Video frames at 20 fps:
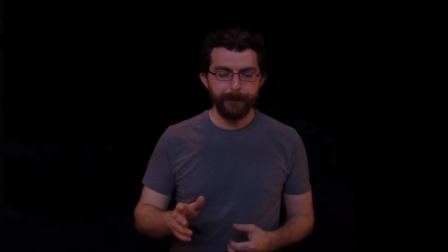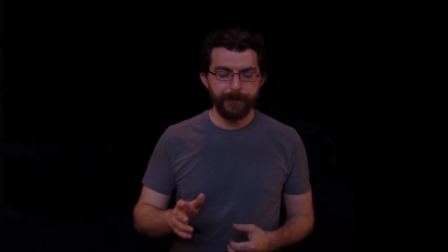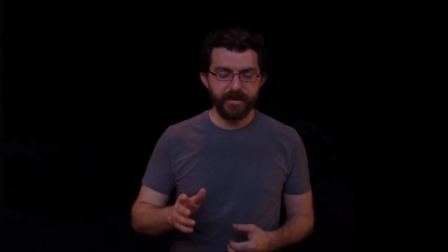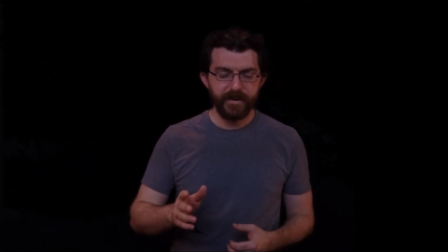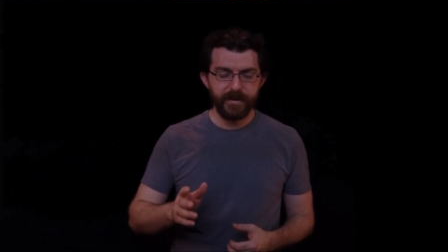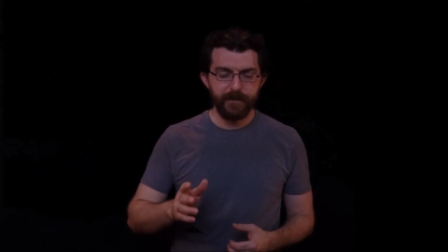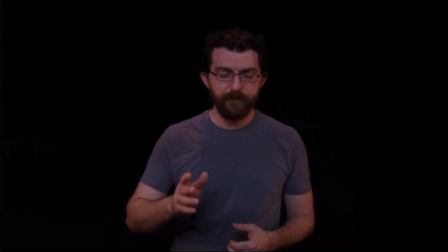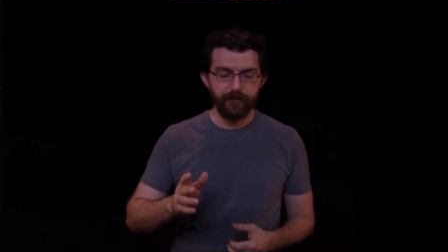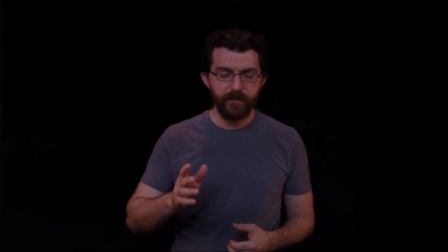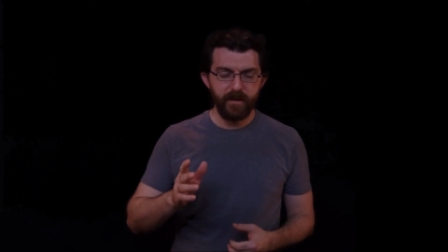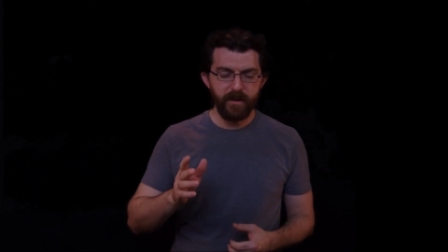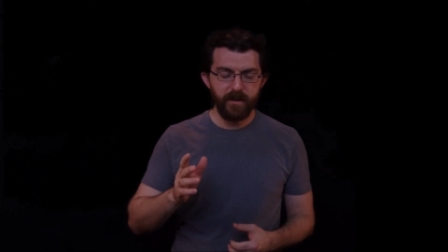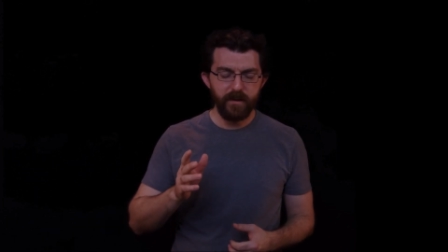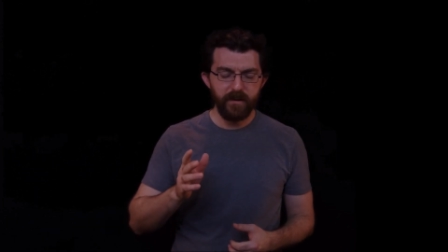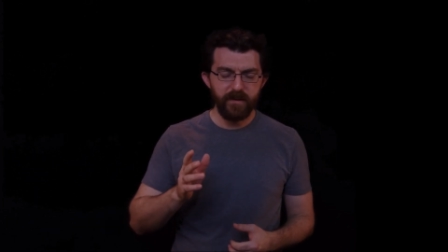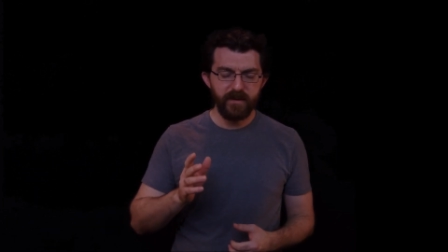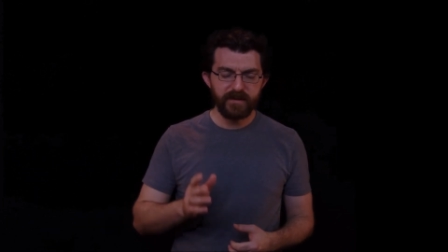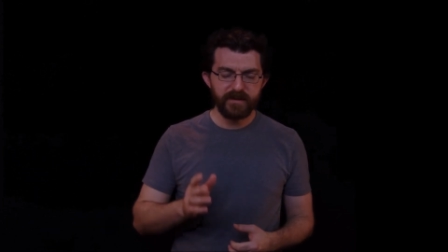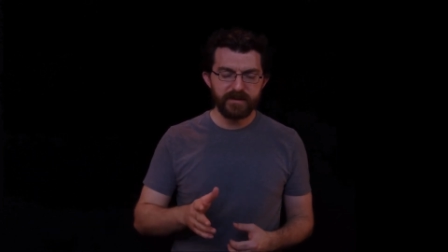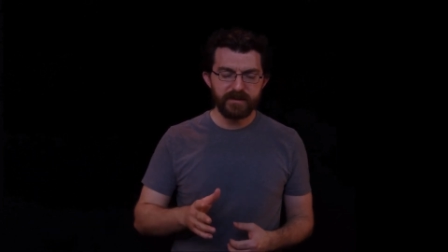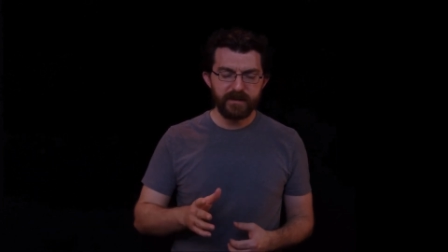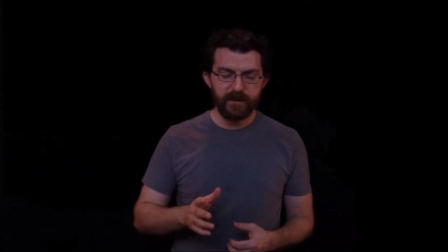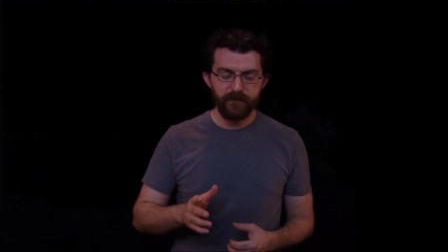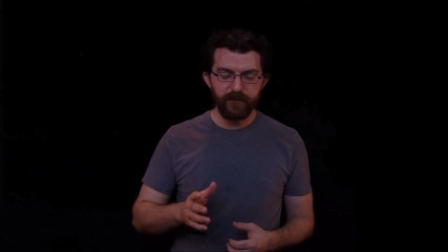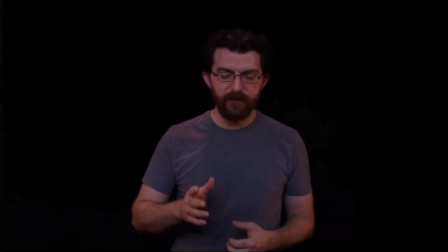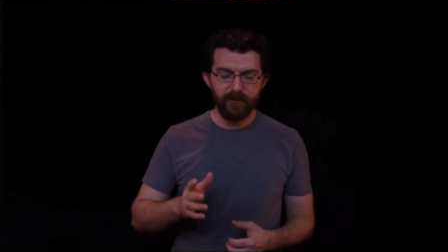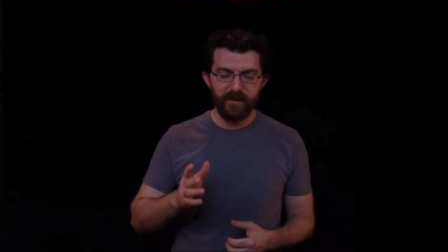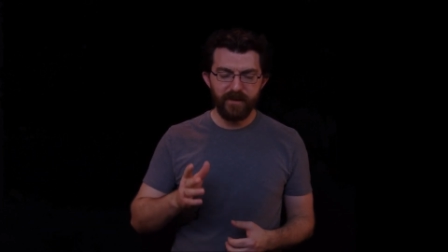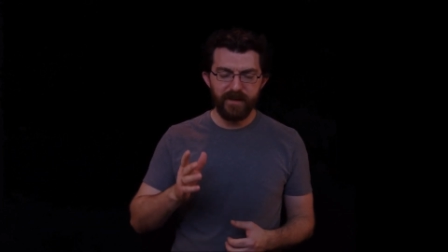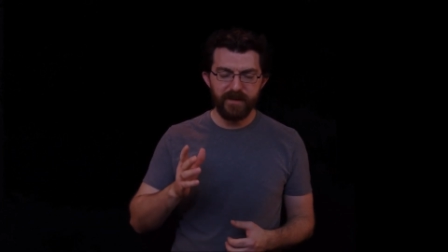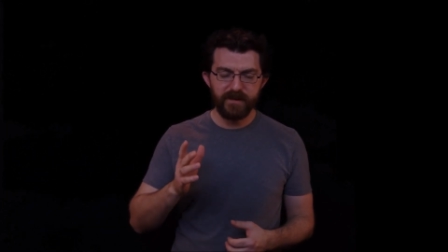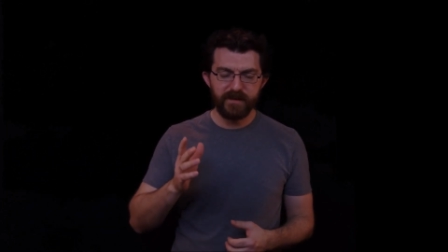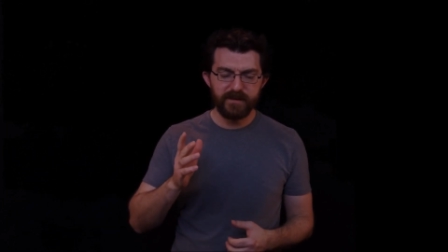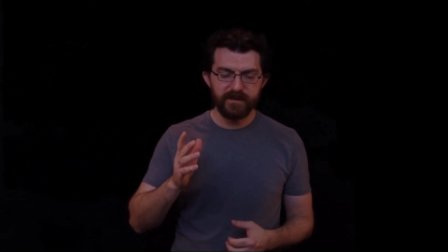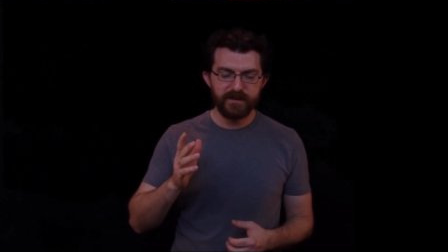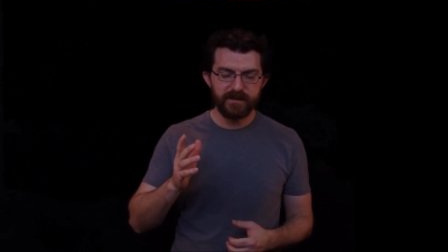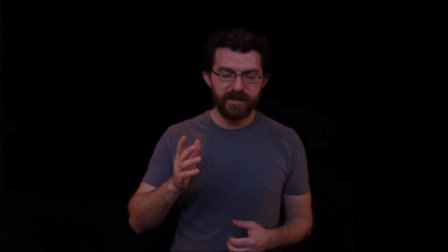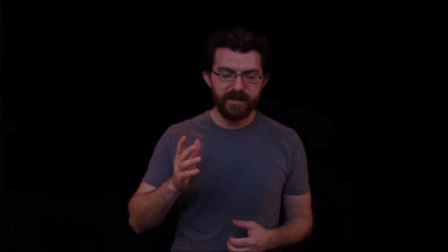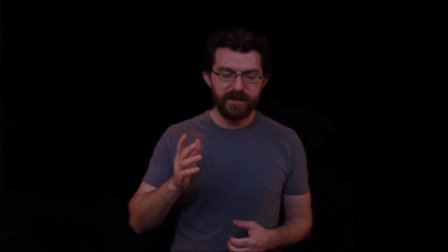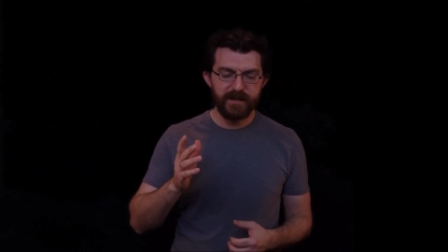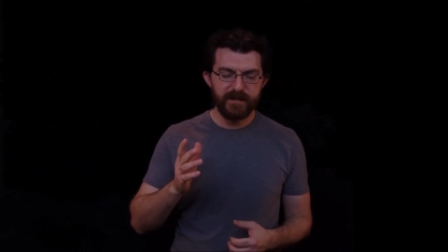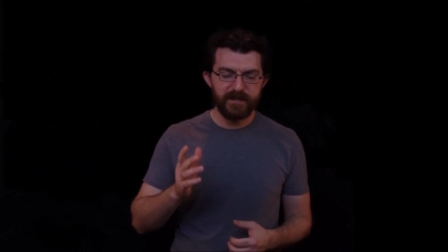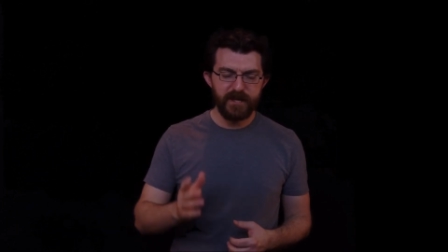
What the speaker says: But this stuff is